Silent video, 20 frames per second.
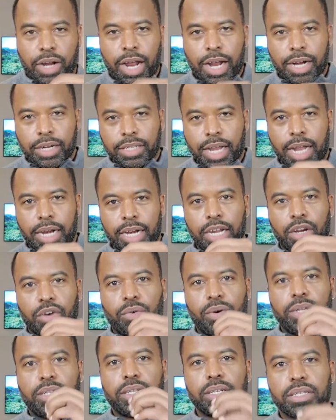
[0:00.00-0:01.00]
oxide
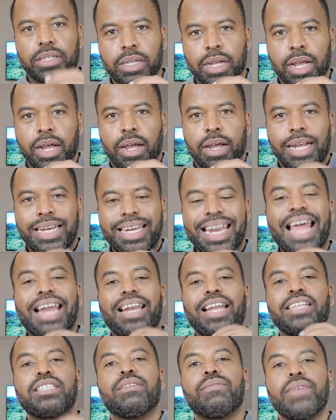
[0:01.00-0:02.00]
increases, it
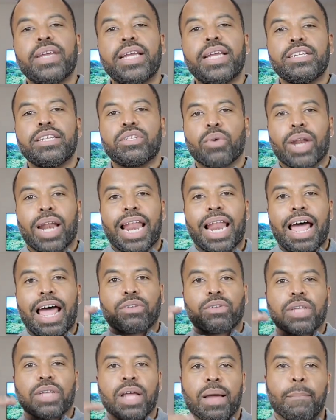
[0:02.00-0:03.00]
dilates the veins, so it
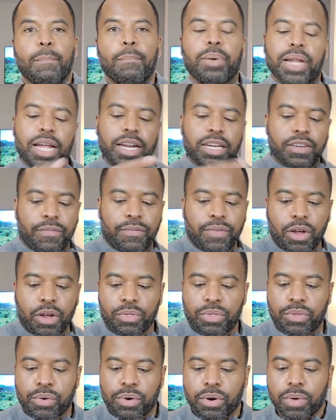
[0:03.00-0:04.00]
allows blood to flow
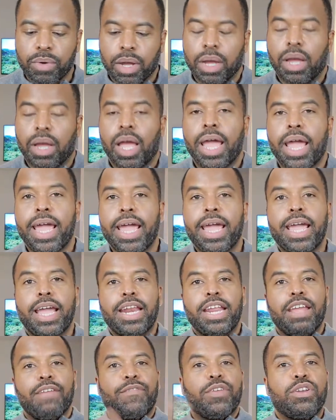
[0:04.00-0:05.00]
through.
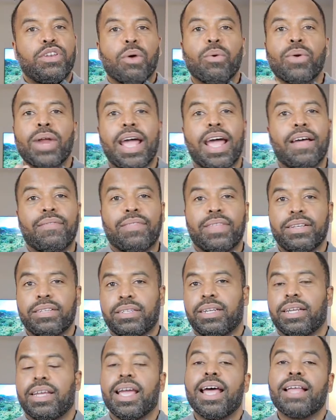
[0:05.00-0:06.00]
And if you don't have this
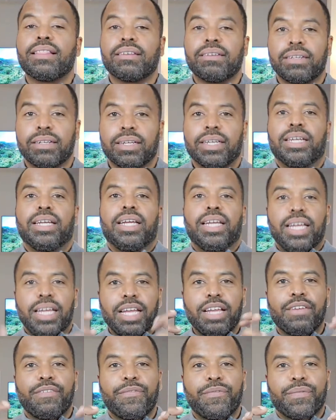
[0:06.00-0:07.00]
together,
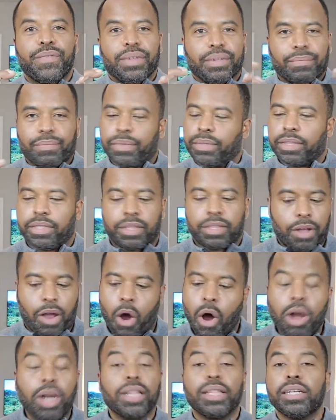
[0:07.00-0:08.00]
if th-
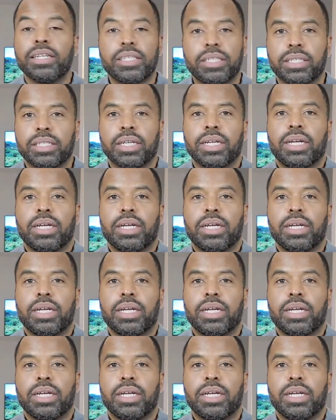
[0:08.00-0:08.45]
all of this,